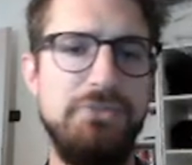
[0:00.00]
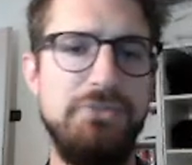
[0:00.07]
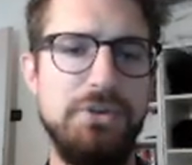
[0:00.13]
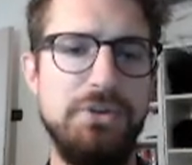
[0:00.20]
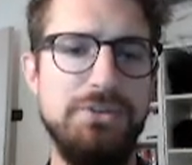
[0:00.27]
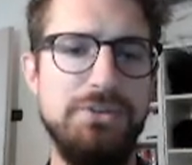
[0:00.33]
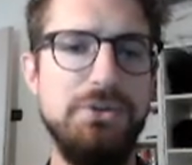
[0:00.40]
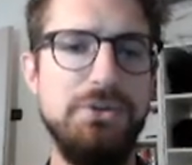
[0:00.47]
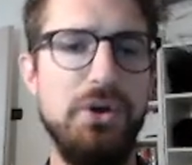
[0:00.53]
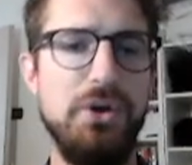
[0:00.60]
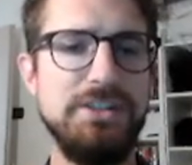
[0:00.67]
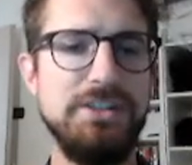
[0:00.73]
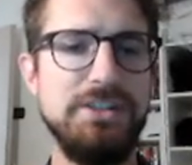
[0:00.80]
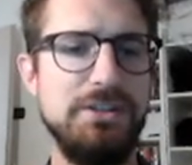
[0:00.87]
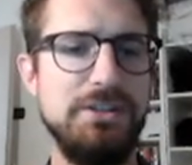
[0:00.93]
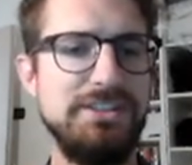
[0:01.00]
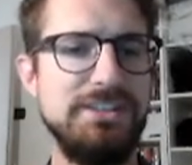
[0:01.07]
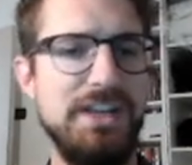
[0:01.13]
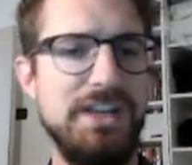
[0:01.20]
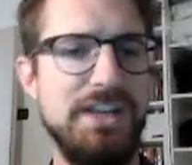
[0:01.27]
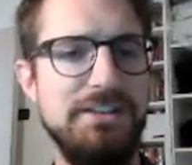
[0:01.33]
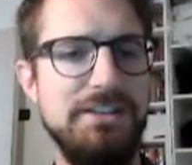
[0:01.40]
2 coins on the
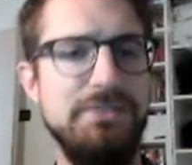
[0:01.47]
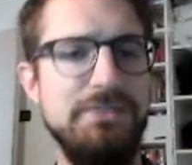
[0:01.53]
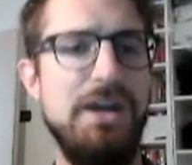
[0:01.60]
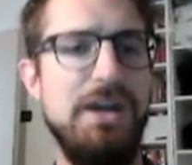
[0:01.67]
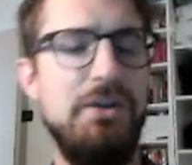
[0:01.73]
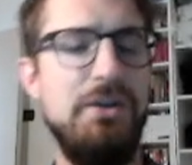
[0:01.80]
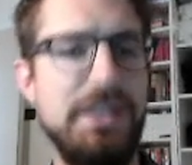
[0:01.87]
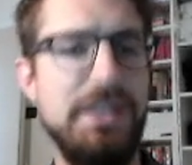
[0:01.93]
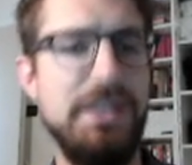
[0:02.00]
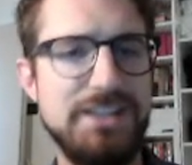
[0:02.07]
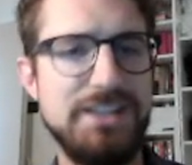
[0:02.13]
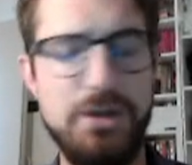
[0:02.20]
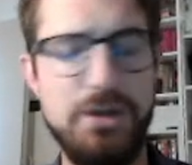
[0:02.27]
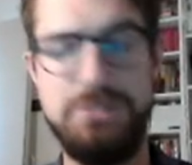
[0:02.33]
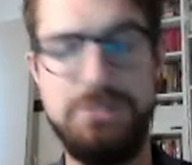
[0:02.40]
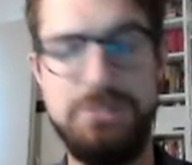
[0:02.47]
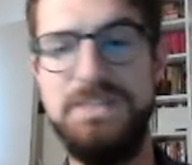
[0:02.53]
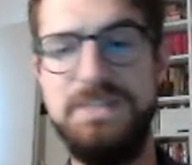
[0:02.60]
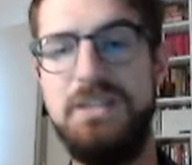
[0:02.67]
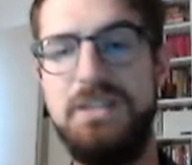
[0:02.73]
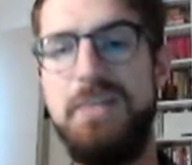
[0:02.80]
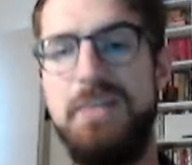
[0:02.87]
starting round is going to
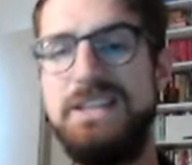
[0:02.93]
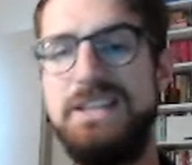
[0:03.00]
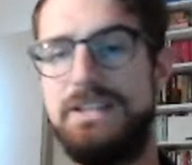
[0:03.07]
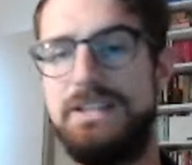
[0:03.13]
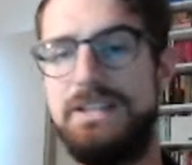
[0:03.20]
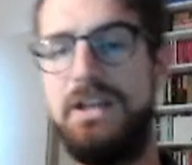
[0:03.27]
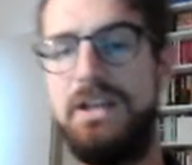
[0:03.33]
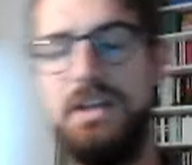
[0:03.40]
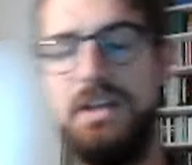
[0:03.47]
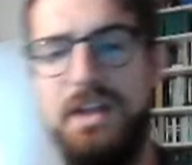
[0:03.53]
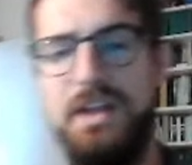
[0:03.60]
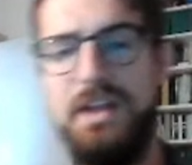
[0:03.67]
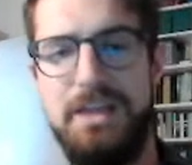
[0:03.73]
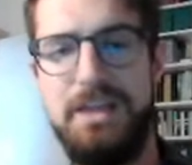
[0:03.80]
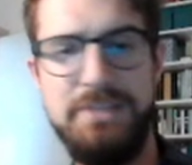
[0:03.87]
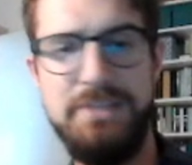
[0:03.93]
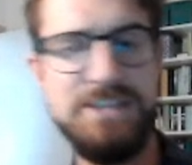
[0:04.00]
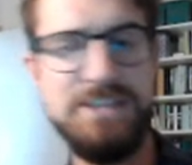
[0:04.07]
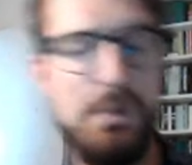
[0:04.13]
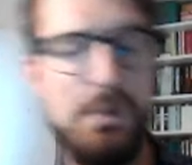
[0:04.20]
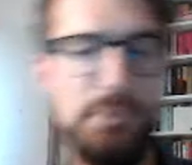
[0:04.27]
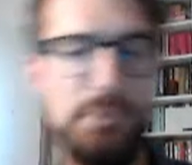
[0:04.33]
be amazing. It means
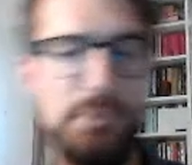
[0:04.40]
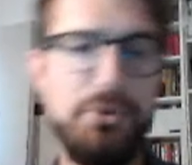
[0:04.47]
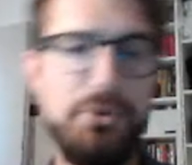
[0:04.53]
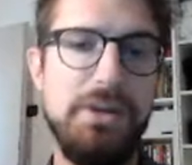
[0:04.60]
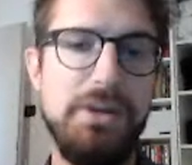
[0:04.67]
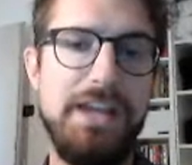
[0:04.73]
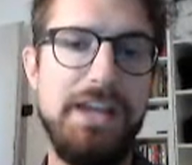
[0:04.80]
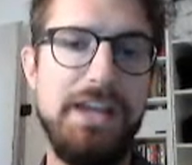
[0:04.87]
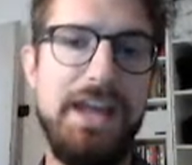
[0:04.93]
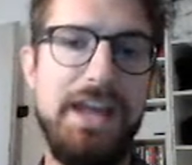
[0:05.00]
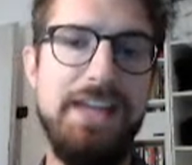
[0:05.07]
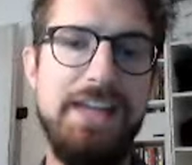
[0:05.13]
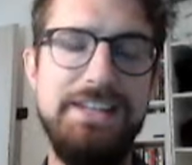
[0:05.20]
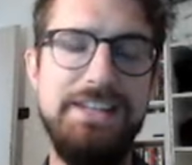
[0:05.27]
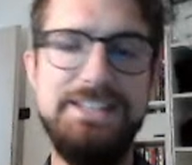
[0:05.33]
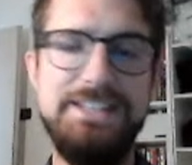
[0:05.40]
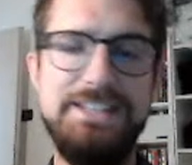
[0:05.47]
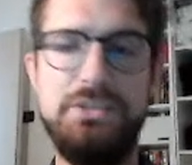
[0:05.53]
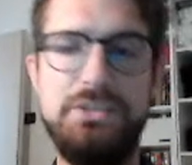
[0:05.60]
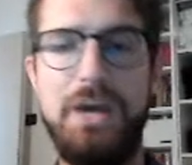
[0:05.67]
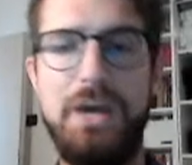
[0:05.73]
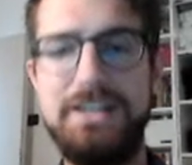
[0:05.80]
that I will probably get at least
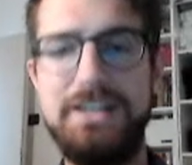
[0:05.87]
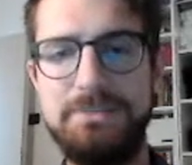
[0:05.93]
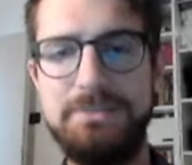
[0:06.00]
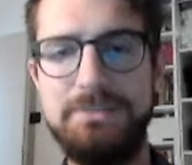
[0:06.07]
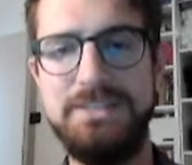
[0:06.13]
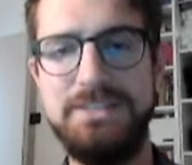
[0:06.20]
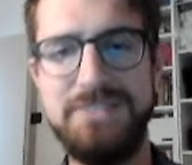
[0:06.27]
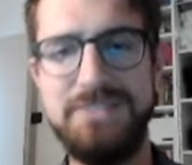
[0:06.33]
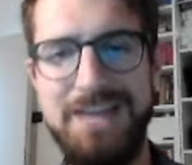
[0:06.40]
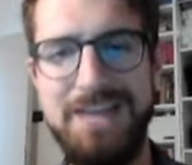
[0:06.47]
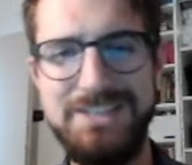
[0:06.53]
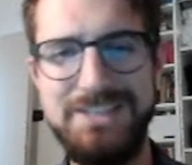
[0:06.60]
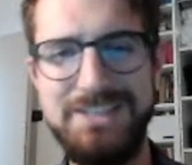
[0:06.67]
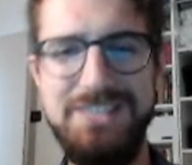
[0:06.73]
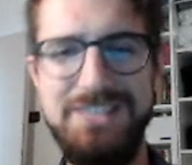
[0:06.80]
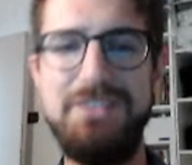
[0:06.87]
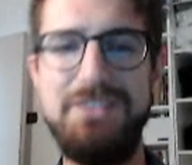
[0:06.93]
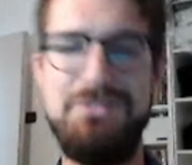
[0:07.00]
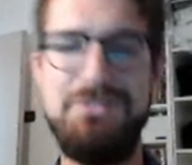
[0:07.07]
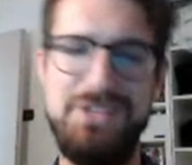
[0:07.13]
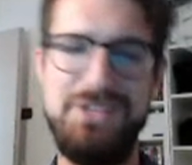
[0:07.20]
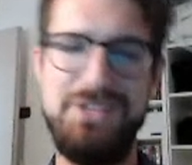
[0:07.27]
2 items, sometimes even
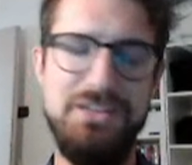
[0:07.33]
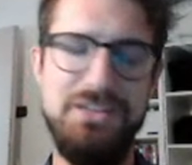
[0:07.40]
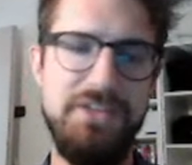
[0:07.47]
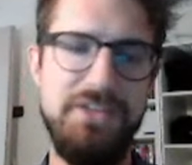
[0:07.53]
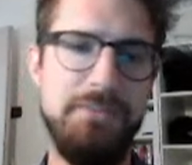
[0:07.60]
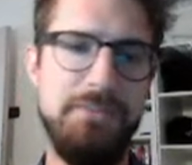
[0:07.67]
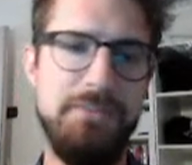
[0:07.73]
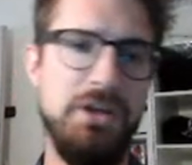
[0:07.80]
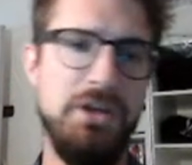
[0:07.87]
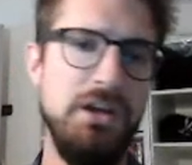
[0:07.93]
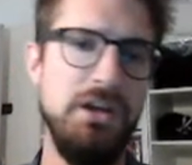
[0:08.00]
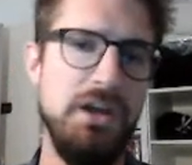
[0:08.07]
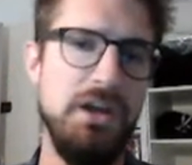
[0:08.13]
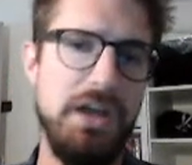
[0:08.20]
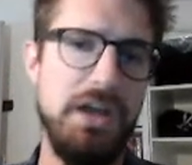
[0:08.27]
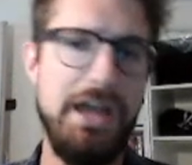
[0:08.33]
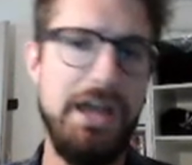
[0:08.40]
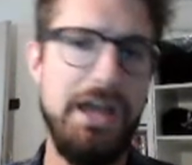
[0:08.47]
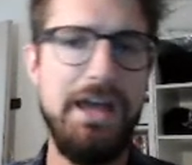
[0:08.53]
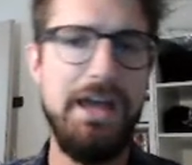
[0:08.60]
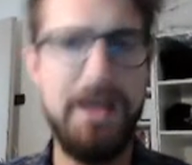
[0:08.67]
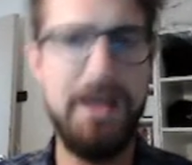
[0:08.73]
3 of them,
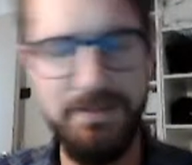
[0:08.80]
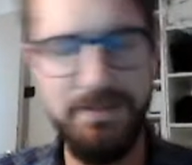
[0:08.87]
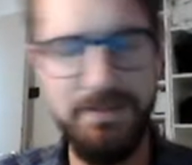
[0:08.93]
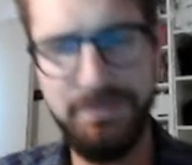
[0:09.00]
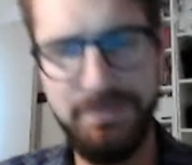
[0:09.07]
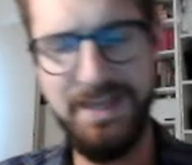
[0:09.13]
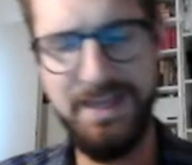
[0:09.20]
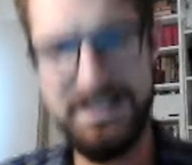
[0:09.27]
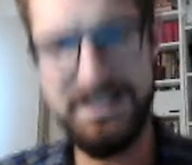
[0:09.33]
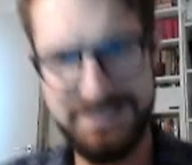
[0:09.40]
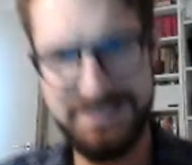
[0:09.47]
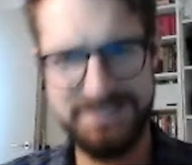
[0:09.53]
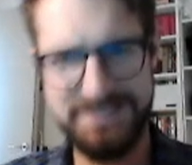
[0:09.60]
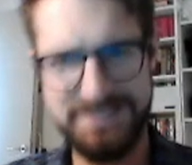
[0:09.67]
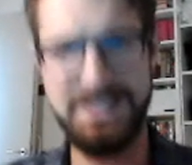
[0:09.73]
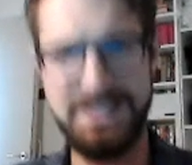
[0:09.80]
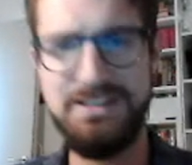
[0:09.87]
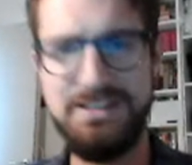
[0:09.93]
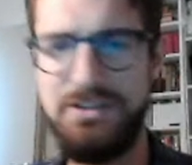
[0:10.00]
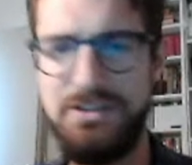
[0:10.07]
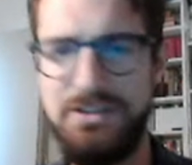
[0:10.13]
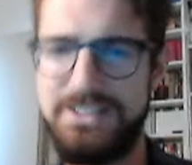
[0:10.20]
and that's
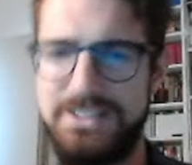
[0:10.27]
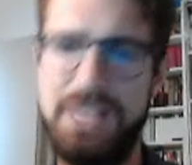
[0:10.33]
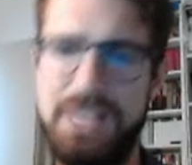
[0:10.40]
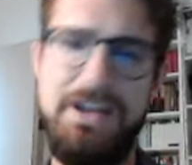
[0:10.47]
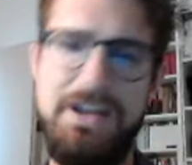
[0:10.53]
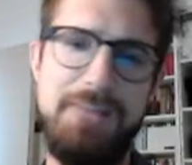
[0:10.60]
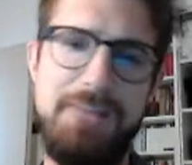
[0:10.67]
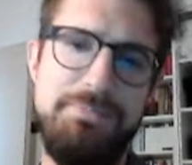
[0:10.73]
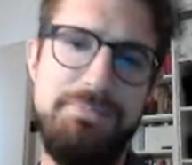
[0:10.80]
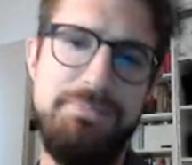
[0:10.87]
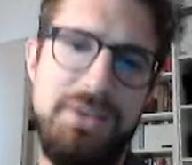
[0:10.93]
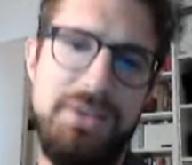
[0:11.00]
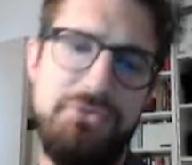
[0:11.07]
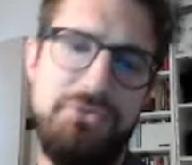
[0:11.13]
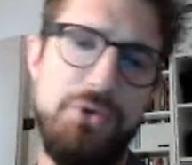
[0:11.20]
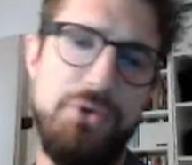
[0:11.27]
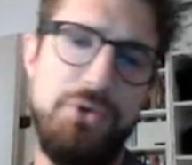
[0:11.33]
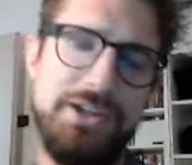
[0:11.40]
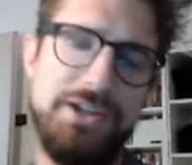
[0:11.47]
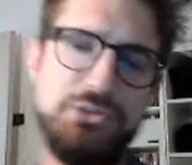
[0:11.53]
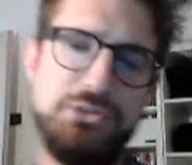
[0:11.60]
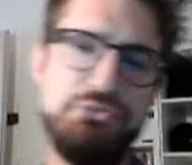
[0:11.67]
setting yourself up for a
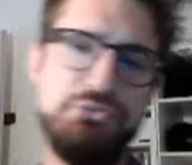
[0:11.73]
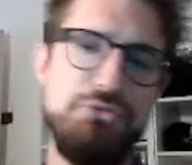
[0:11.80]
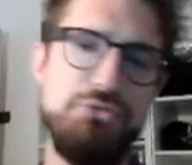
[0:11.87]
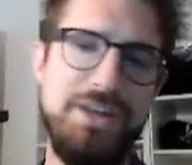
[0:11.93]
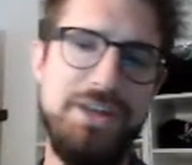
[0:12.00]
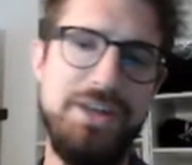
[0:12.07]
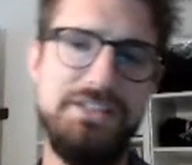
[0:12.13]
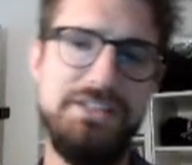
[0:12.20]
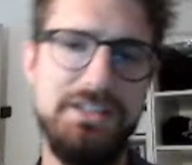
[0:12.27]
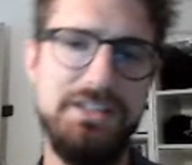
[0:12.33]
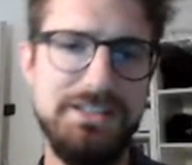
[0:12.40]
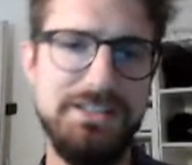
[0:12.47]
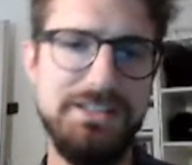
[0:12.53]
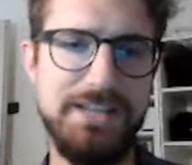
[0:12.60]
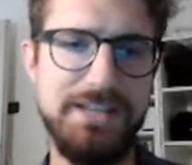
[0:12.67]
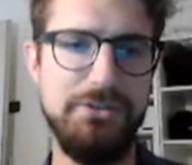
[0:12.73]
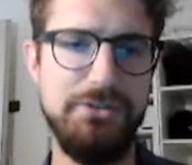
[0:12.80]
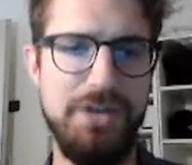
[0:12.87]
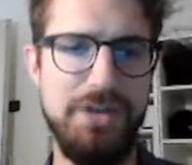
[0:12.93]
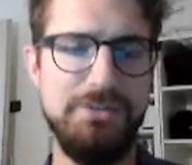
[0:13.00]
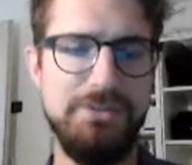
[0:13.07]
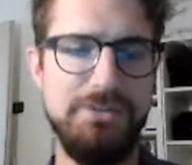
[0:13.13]
great second
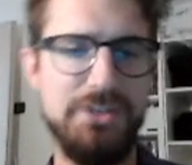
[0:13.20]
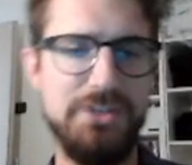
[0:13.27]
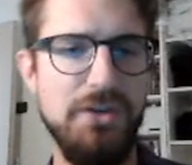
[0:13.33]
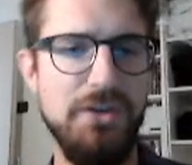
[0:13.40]
round. So